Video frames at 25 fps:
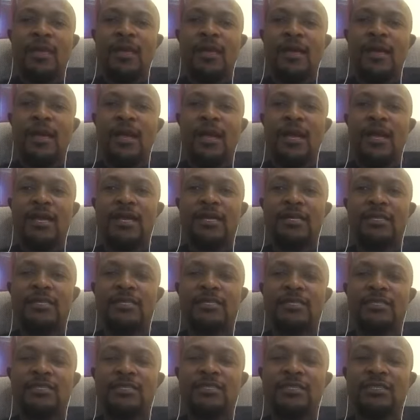and
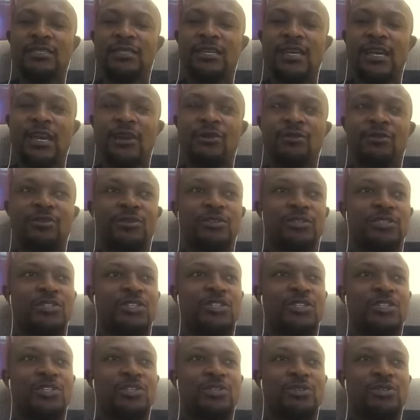I want
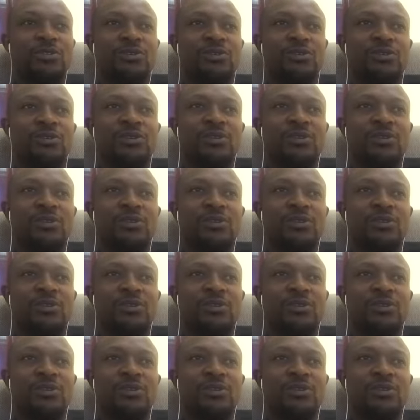to